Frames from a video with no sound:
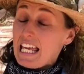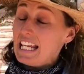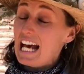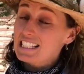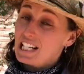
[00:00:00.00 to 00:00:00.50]
It
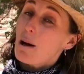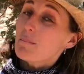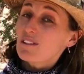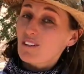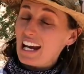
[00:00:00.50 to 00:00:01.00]
has not
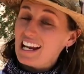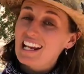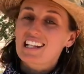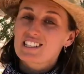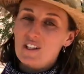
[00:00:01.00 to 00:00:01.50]
been raining,
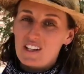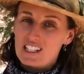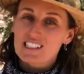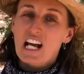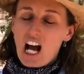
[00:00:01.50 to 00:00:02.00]
and so
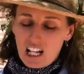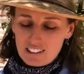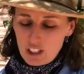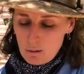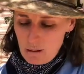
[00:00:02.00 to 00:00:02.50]
there's a
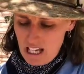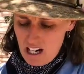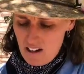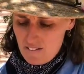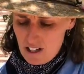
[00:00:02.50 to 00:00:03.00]
little bit
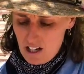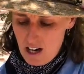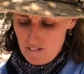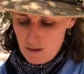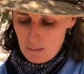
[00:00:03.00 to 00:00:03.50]
of
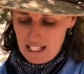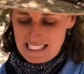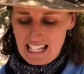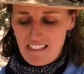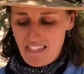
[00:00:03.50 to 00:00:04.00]
a
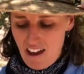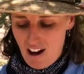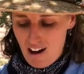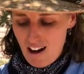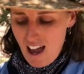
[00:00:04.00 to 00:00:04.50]
blessing
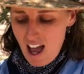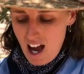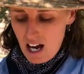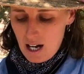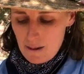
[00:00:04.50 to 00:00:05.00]
there.
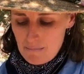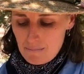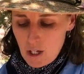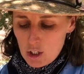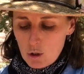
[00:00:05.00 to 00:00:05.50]

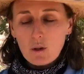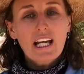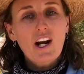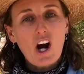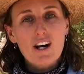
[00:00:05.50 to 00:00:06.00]
You can
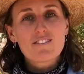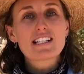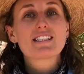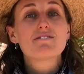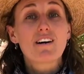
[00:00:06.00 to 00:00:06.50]

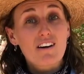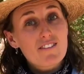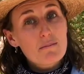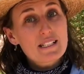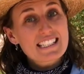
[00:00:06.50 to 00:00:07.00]
harvest
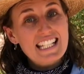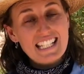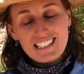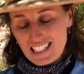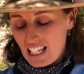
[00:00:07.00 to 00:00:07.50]
velvet
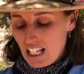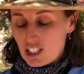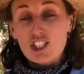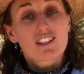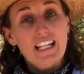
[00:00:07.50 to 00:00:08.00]
mesquite,
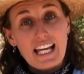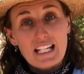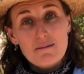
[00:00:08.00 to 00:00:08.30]
Chilean